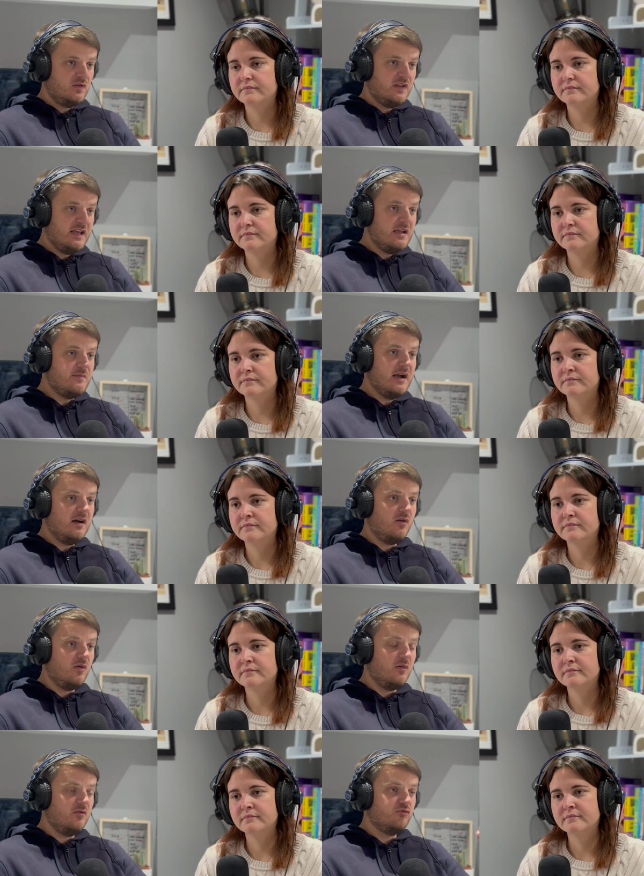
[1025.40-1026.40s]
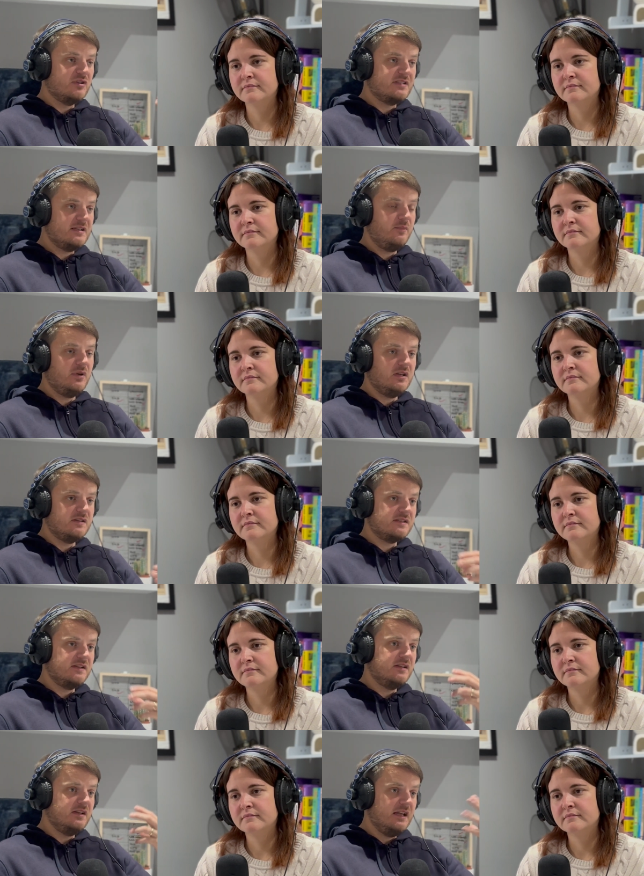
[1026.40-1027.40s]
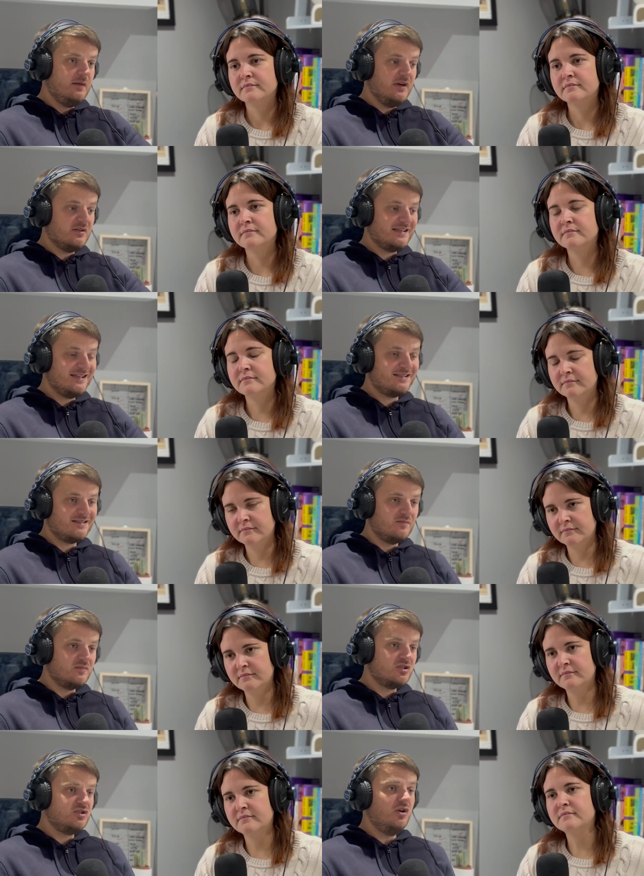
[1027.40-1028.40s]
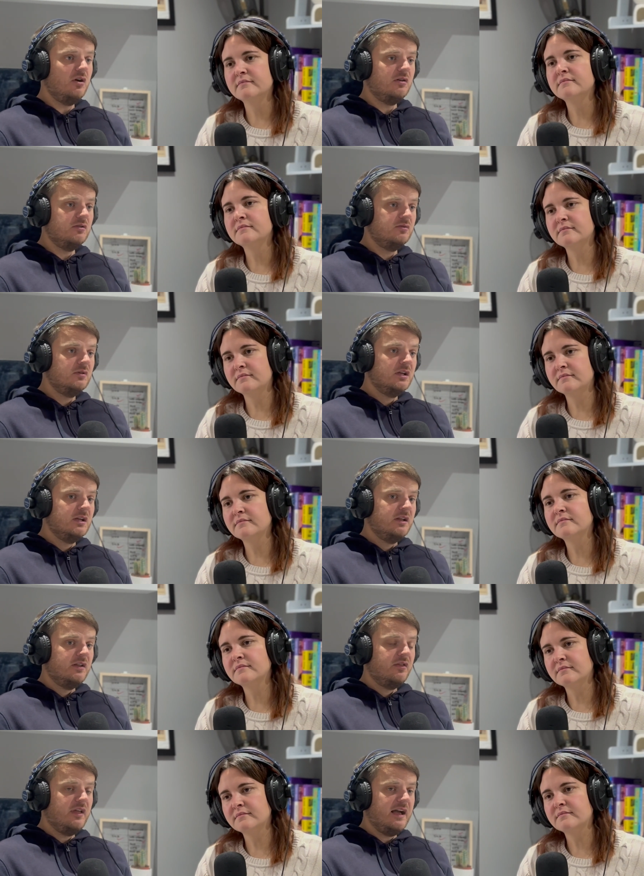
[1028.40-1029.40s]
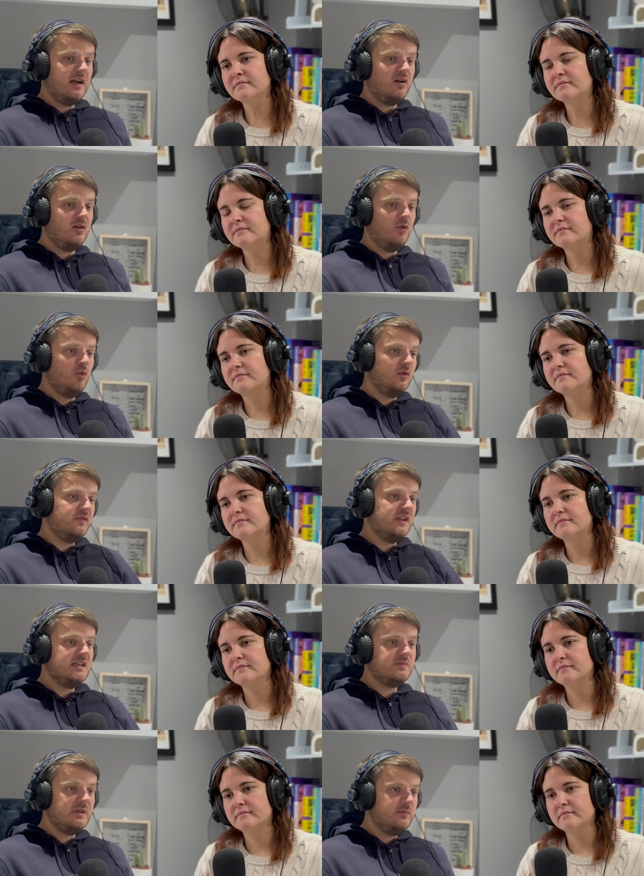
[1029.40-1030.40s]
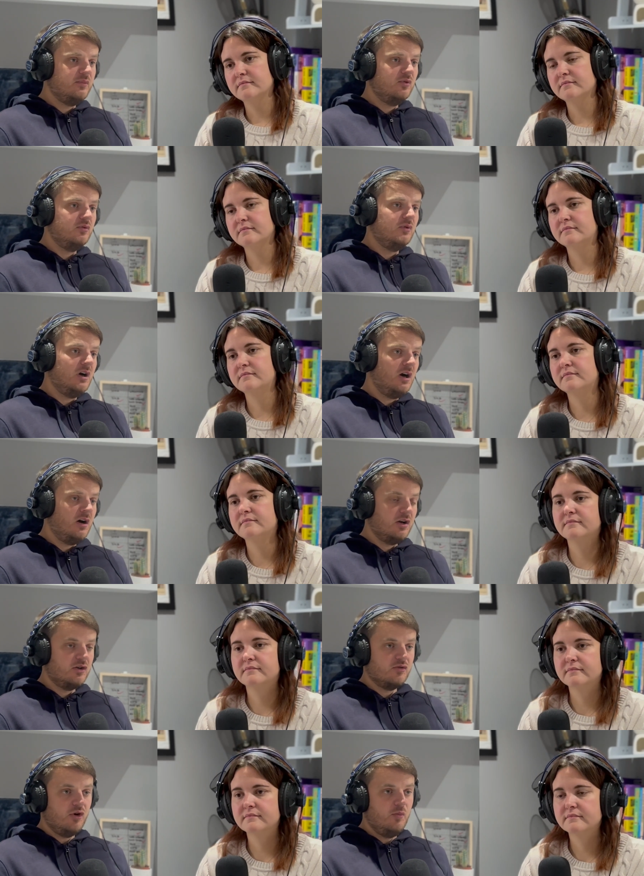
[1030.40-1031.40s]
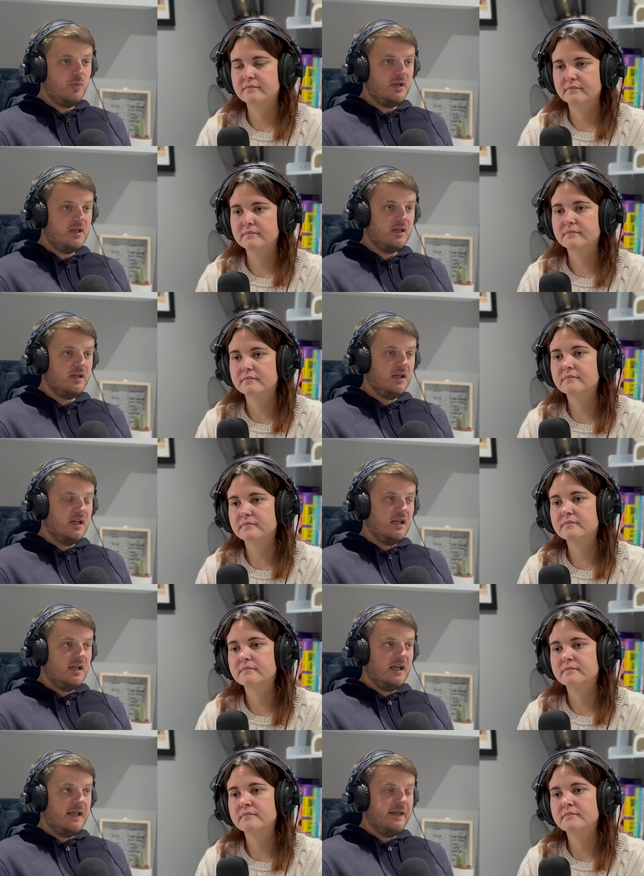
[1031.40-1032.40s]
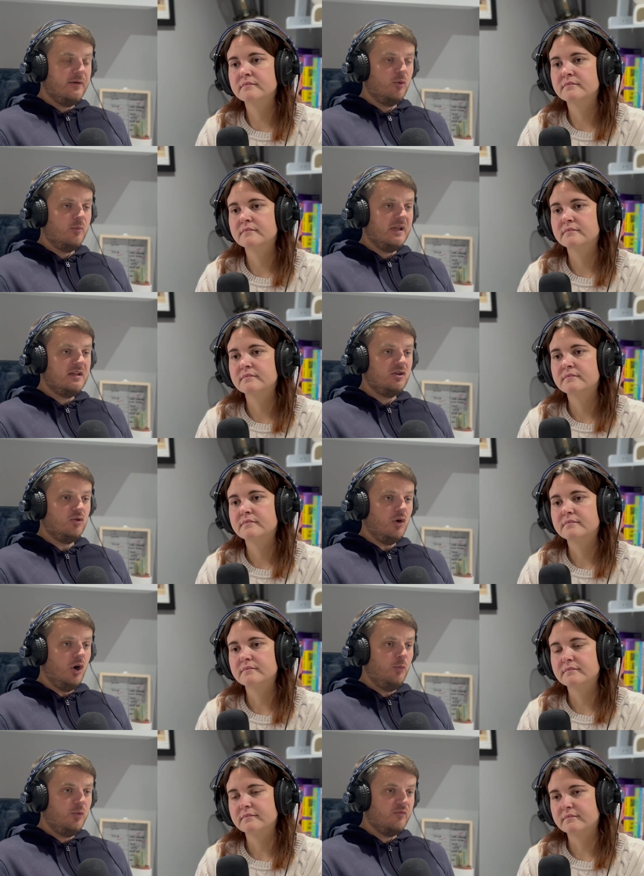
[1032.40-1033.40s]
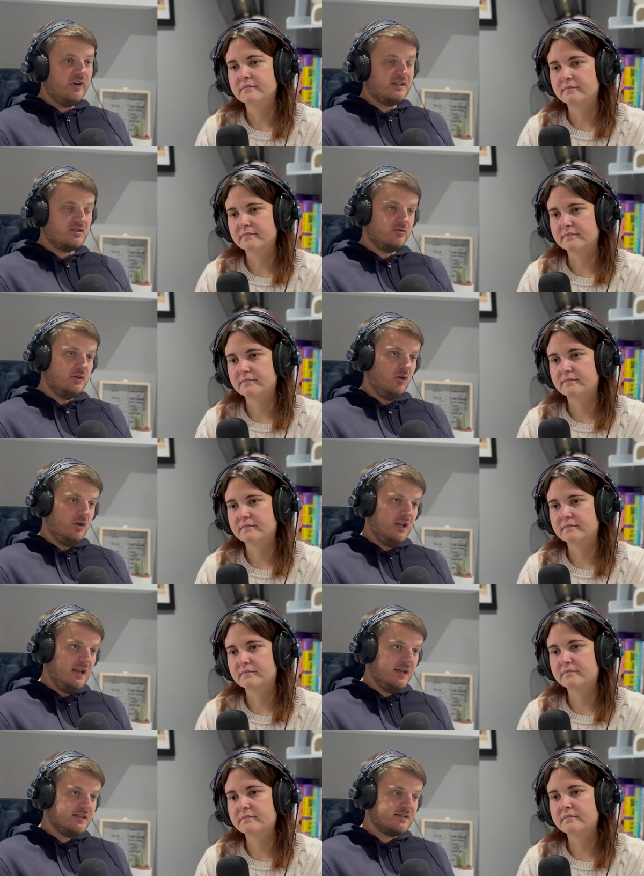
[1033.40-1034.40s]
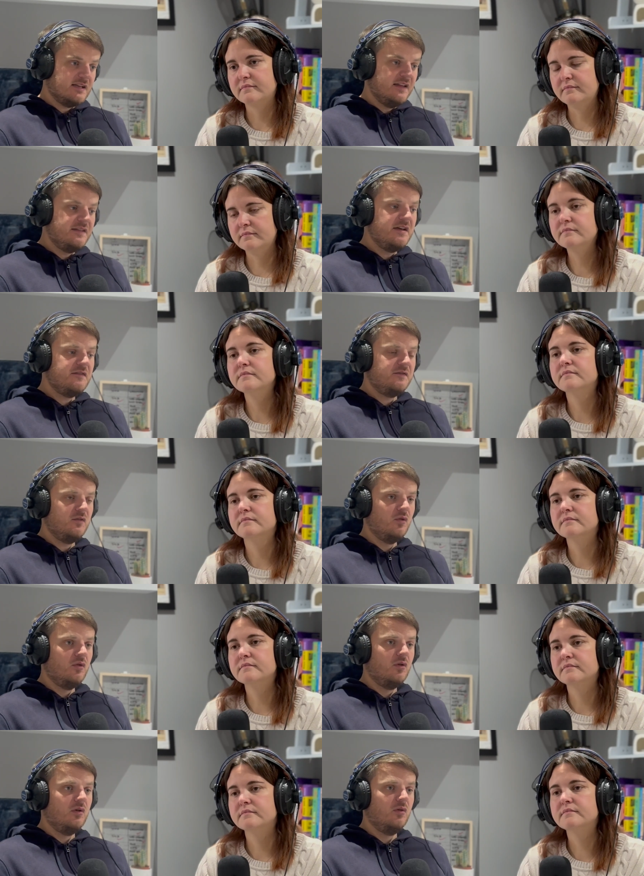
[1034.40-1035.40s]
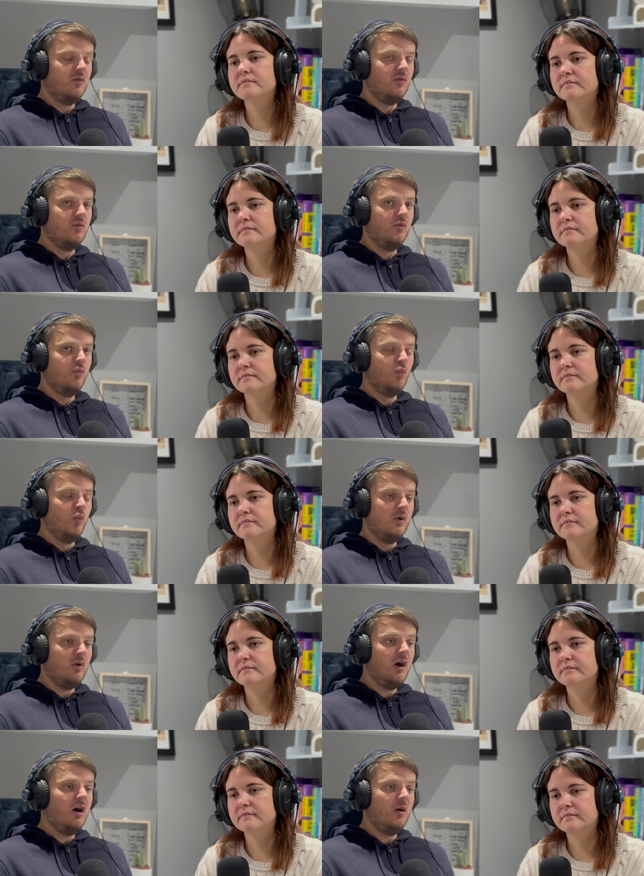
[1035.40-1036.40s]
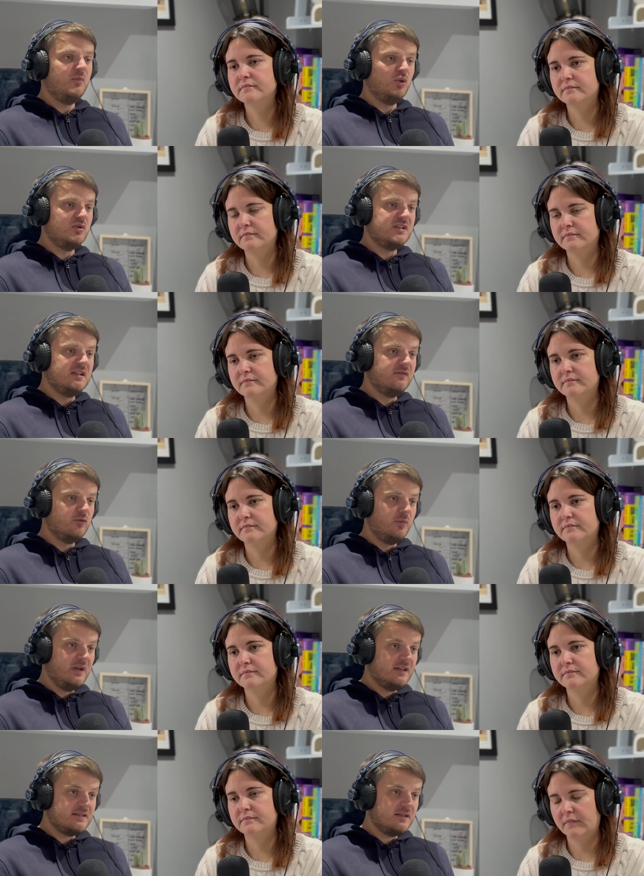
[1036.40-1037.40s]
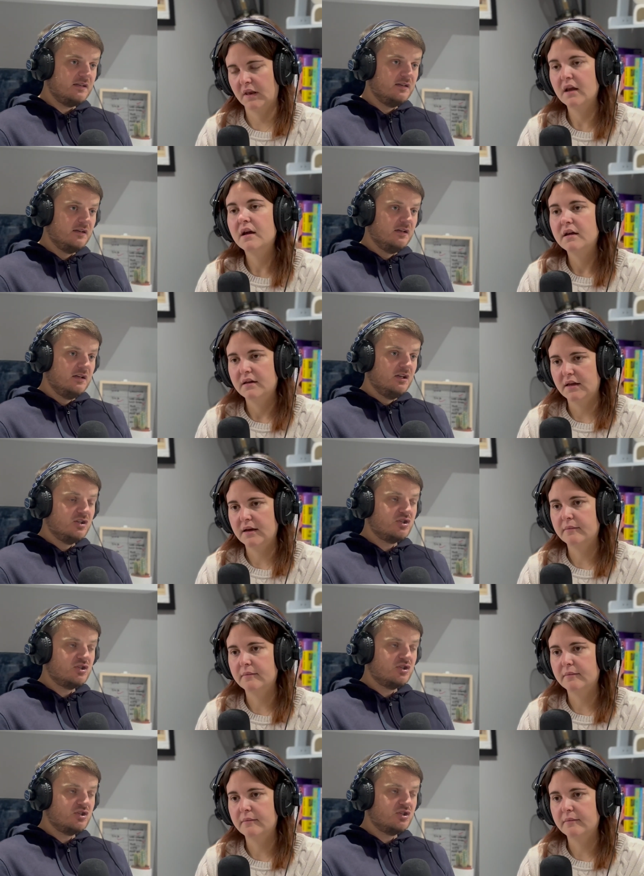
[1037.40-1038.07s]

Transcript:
Speaker 1: the email recipients and the email systems know that all of these people aren't going to open it it will mean that your open rates are a lot less and mm. therefore will harm your deliverability. Yeah.